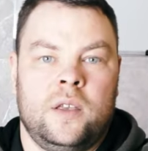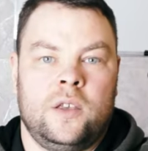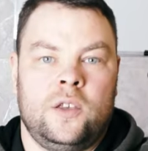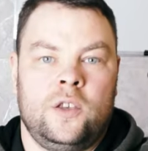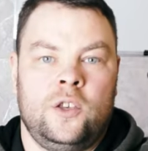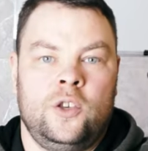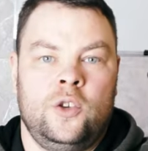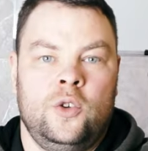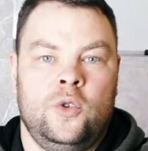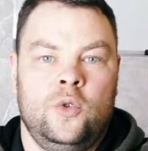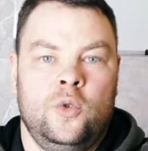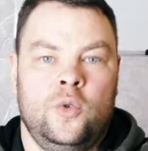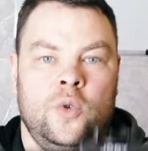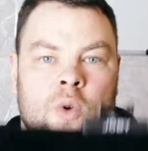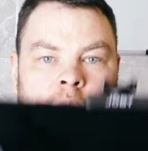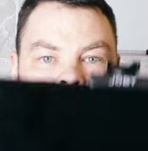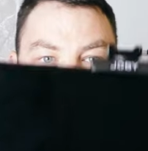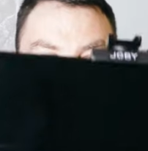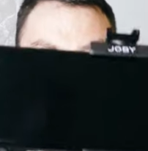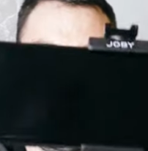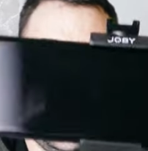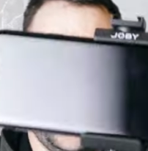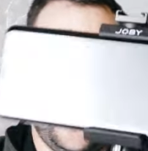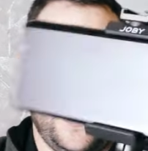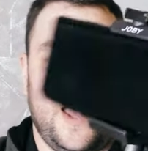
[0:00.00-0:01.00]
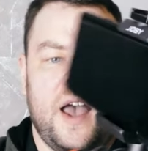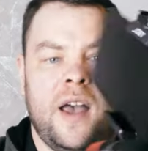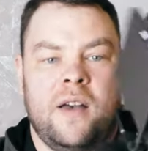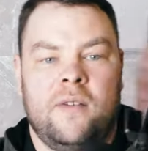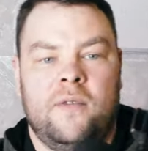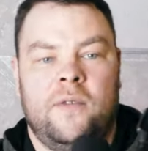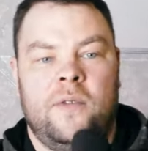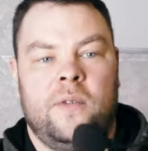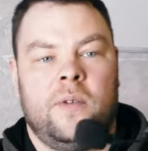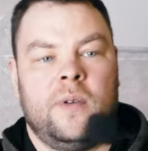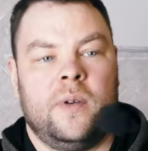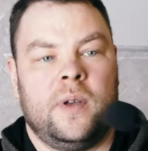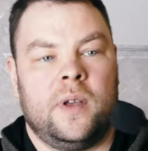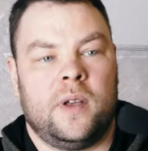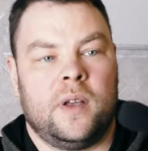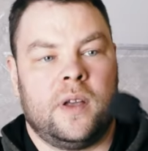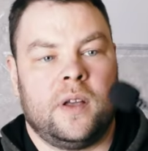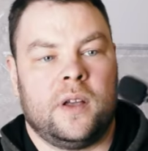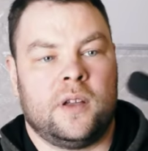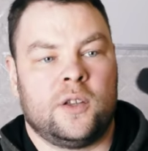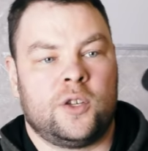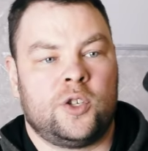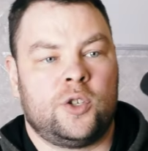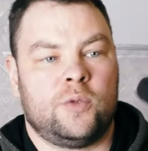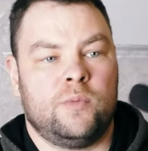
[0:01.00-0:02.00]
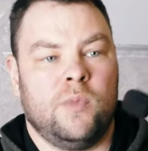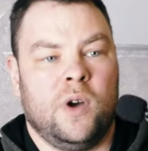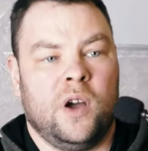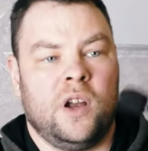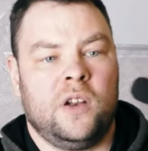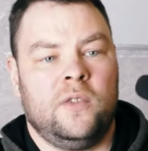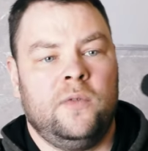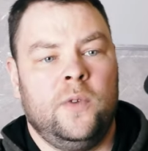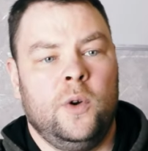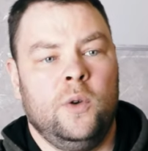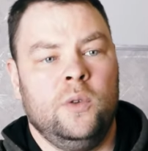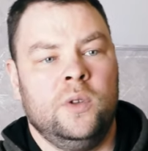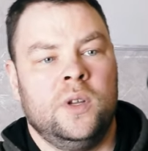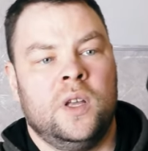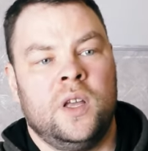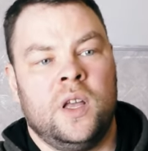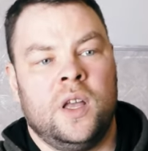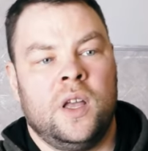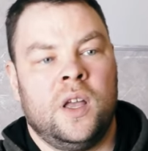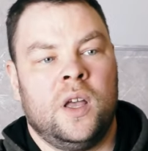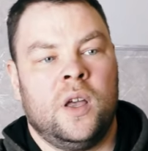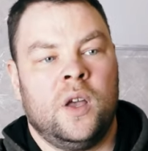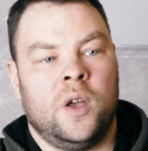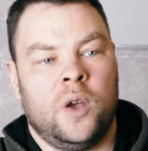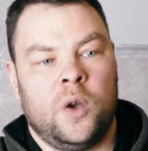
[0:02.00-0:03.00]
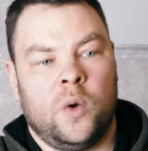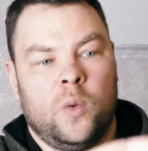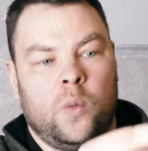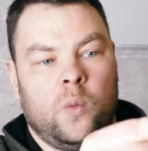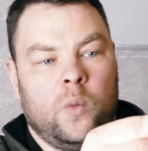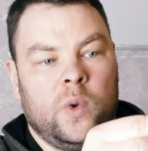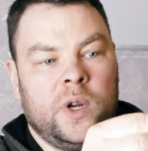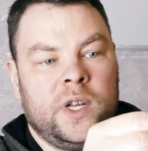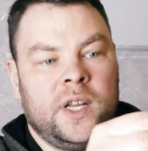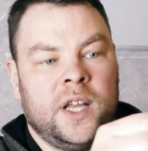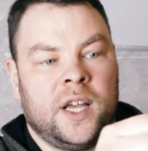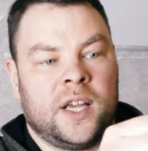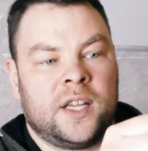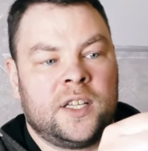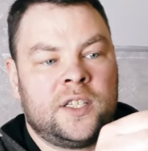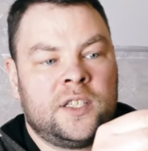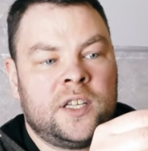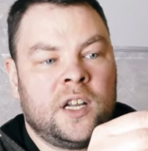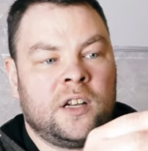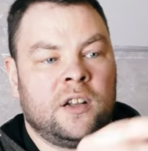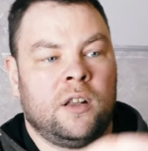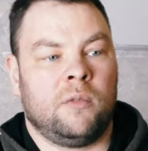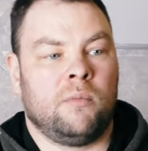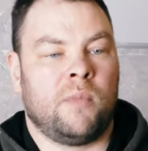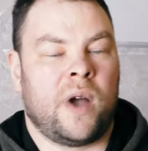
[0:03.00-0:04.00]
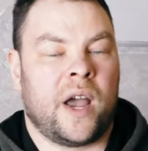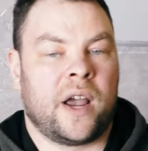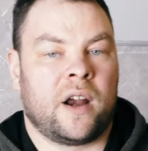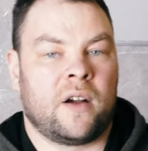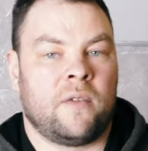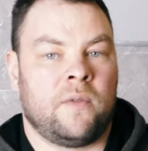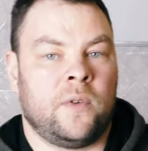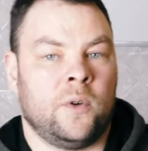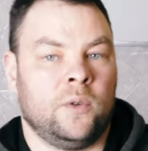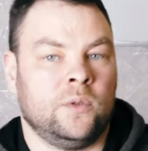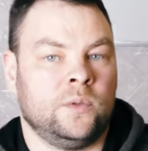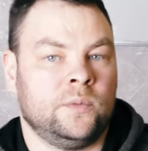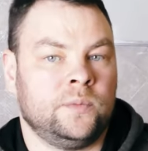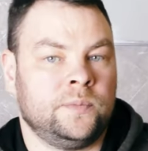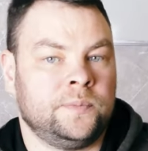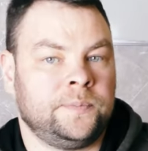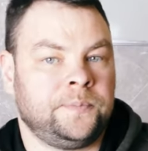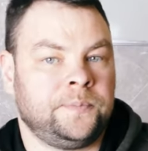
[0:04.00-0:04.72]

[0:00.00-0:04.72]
you have a smartphone with external microphone.